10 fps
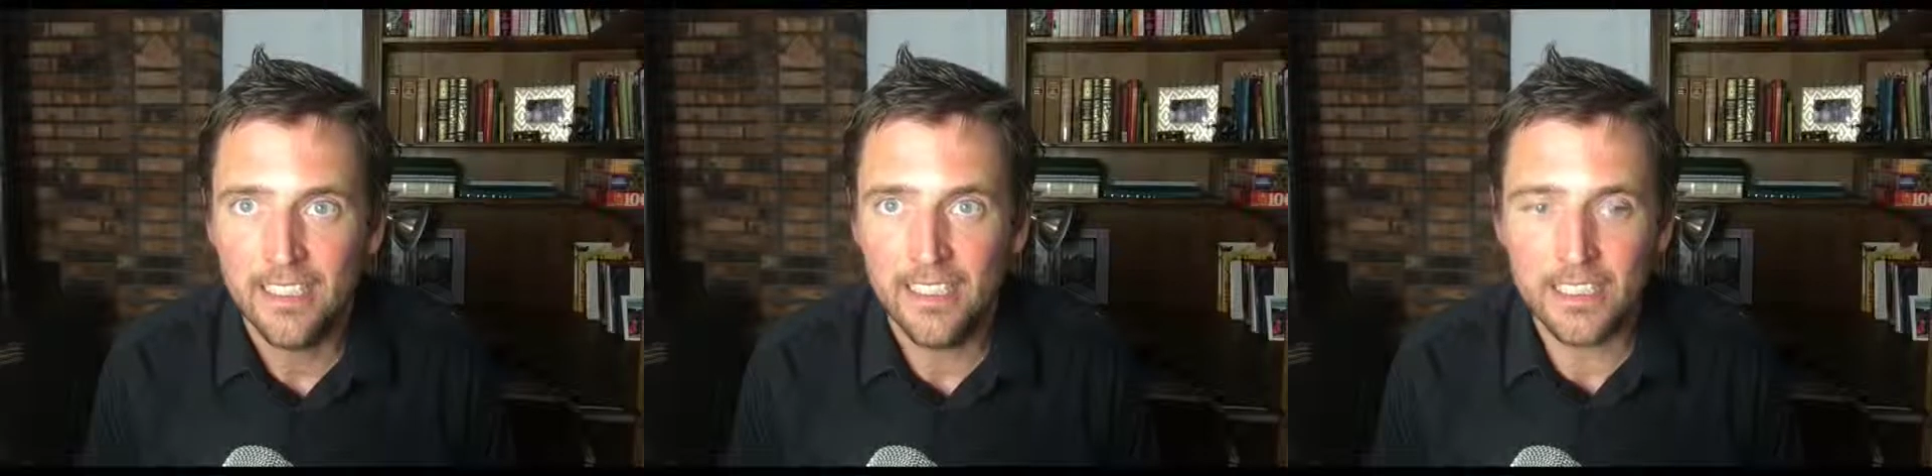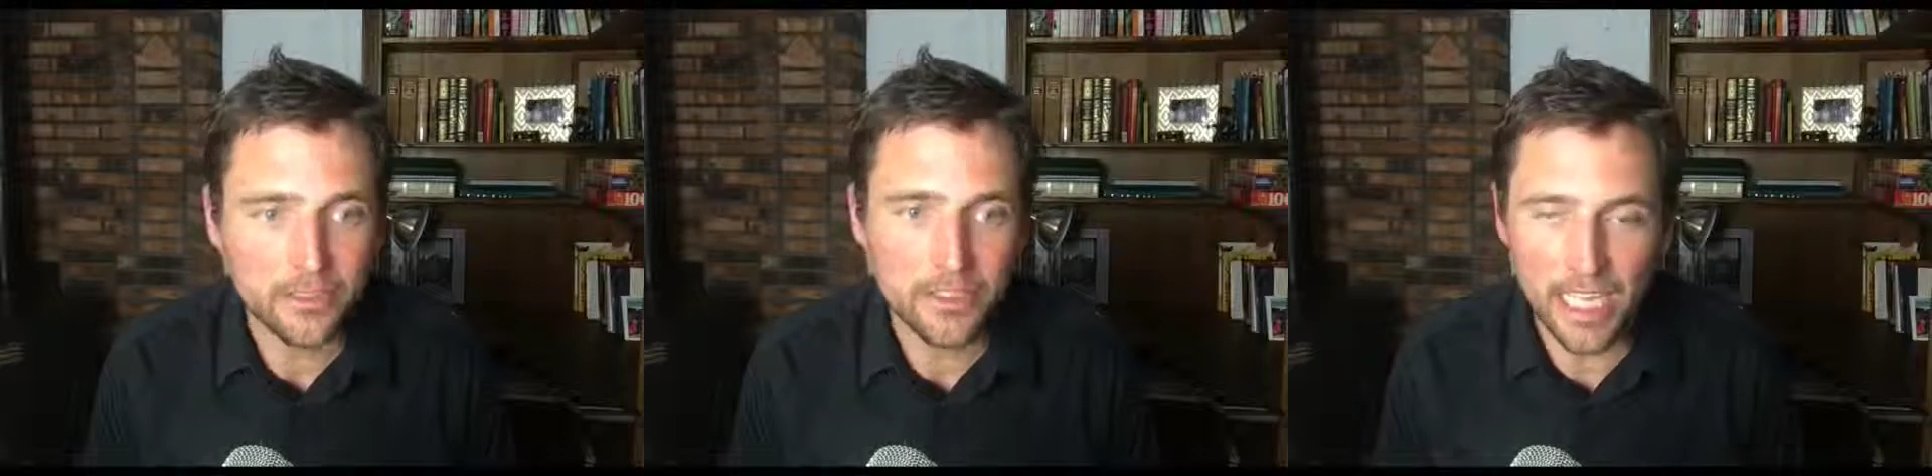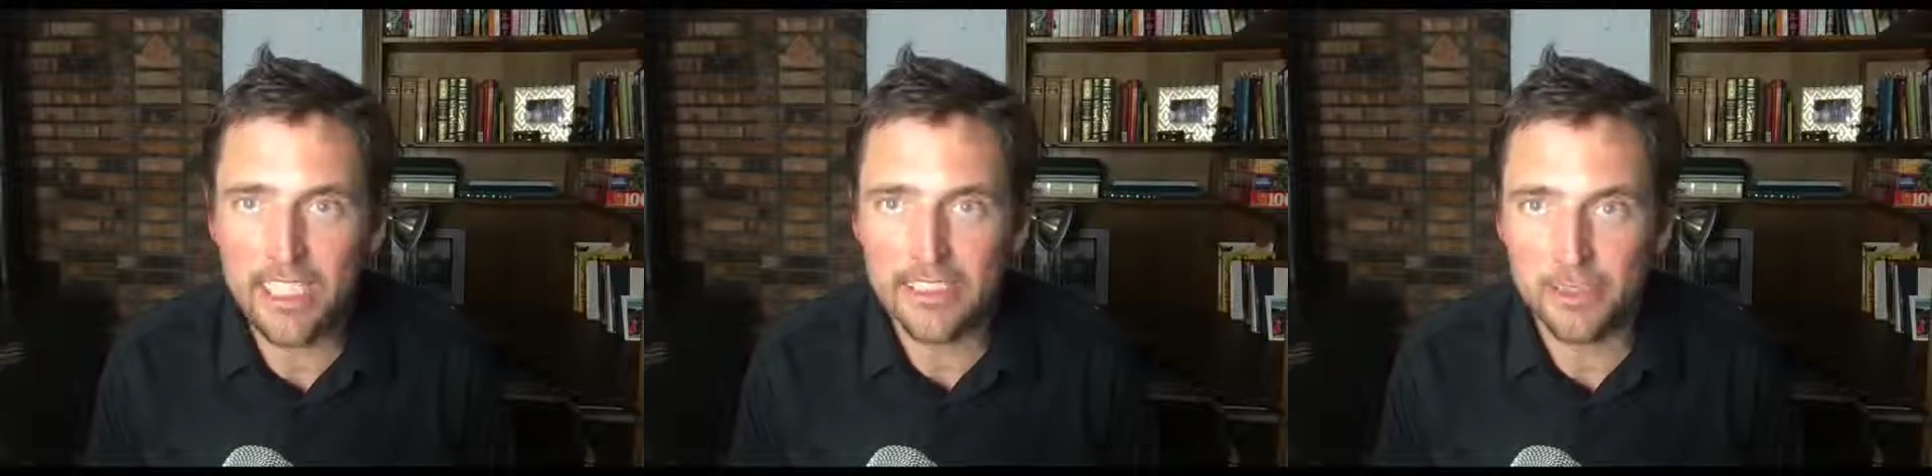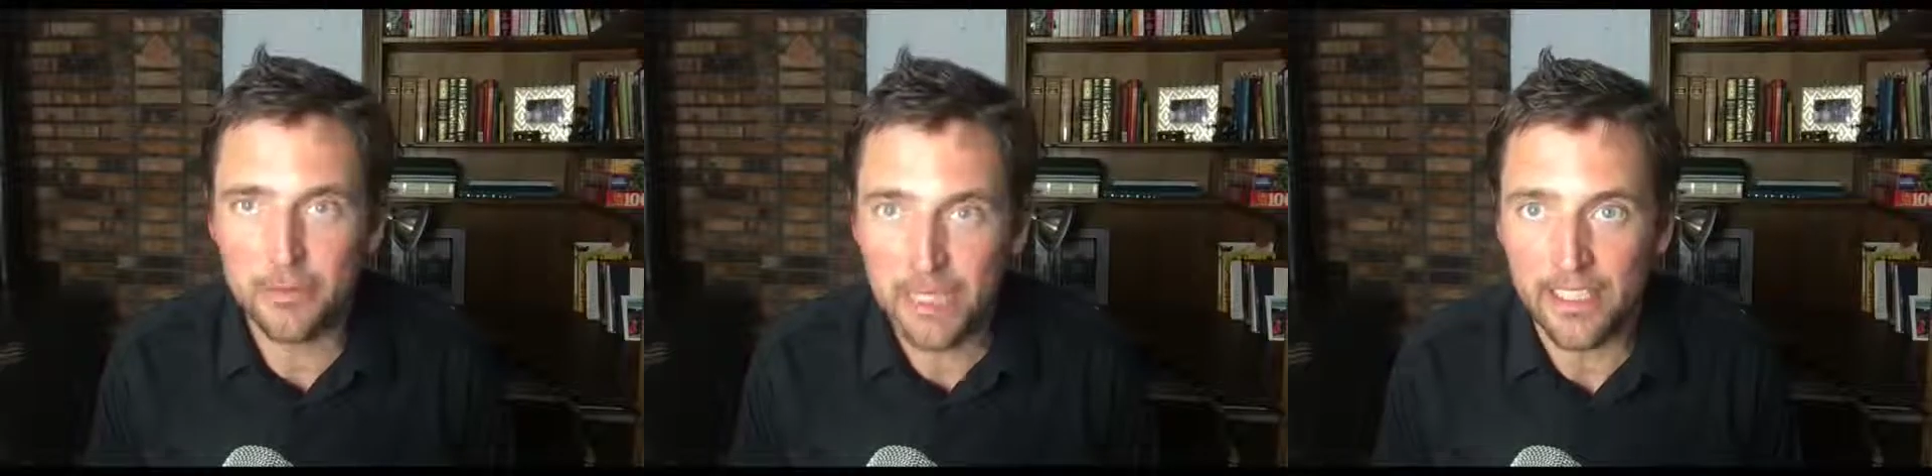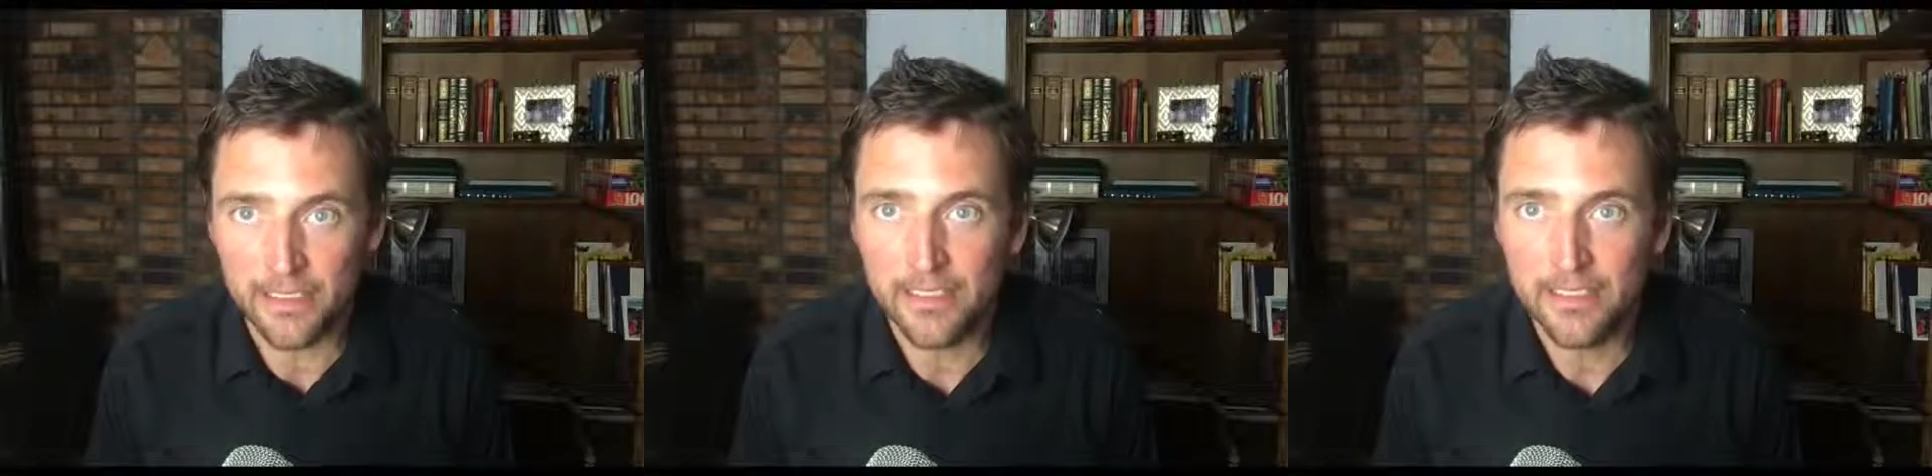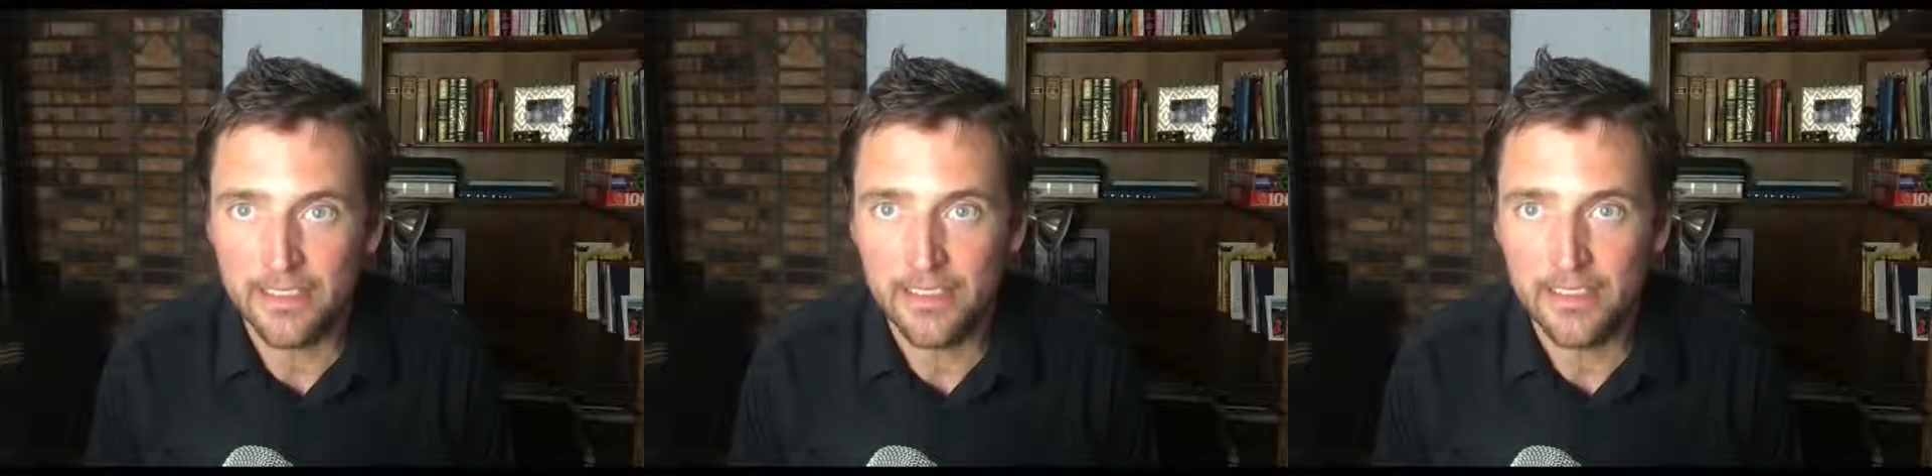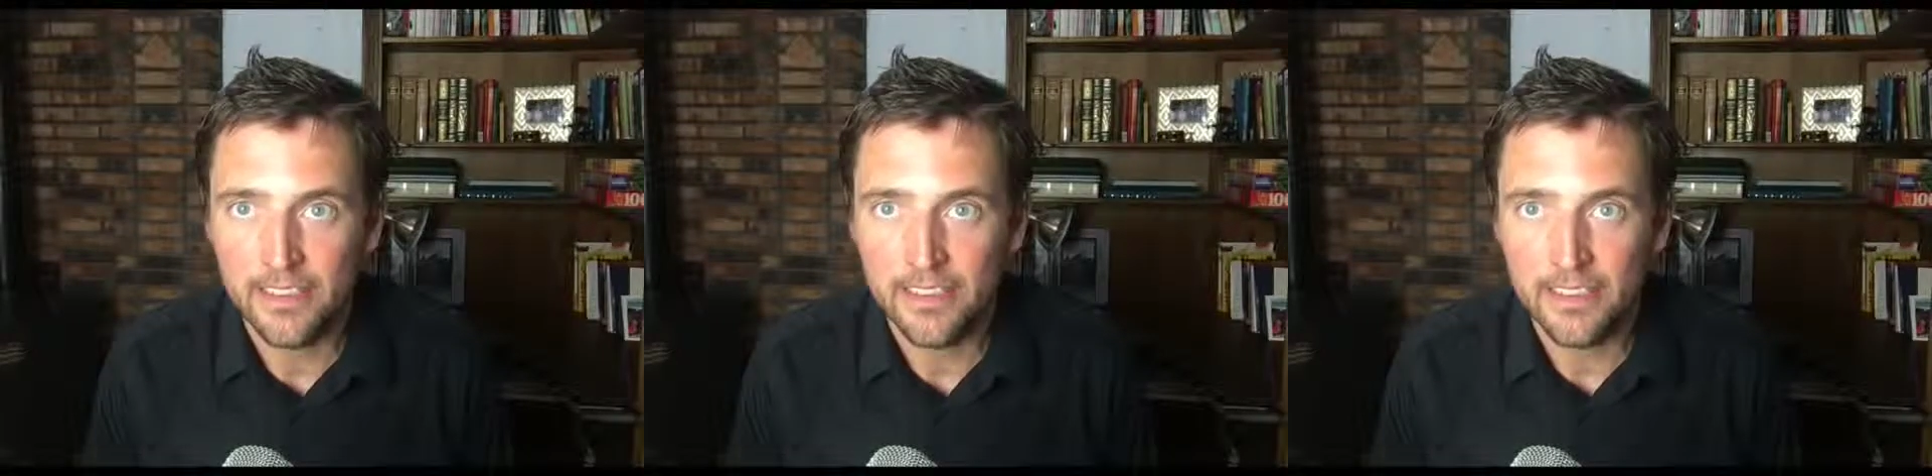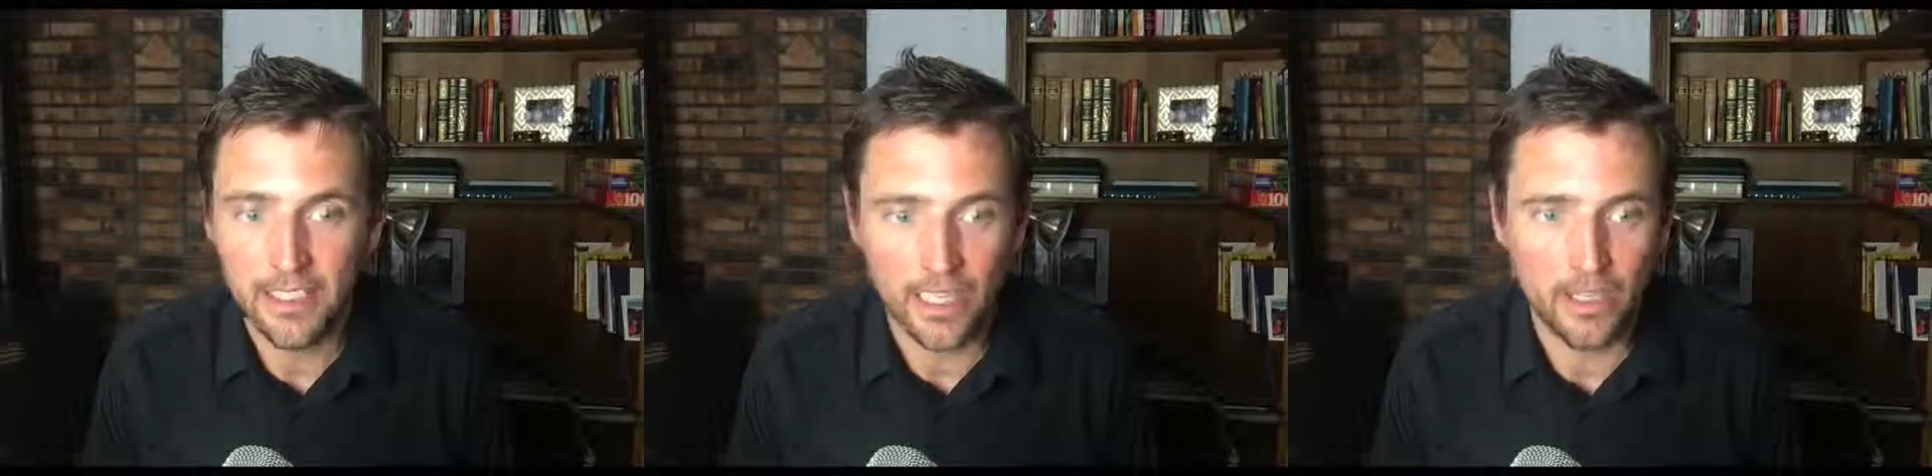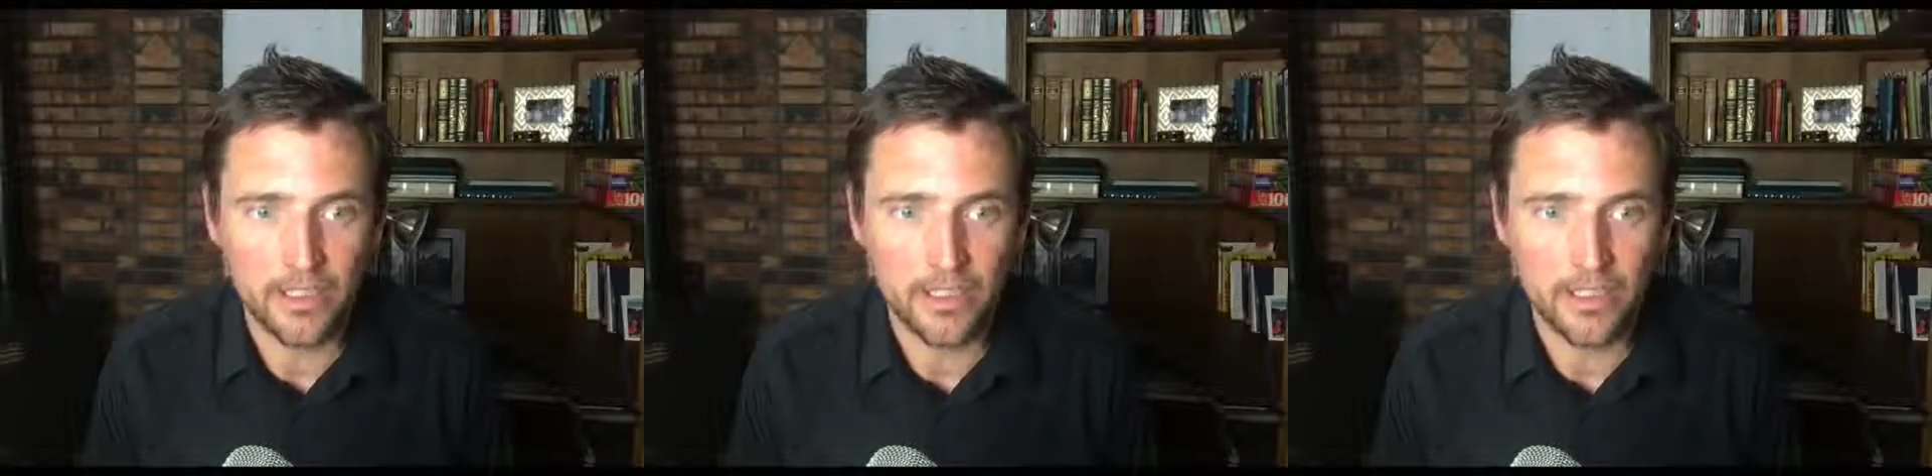Like, eugenics is weird. You know,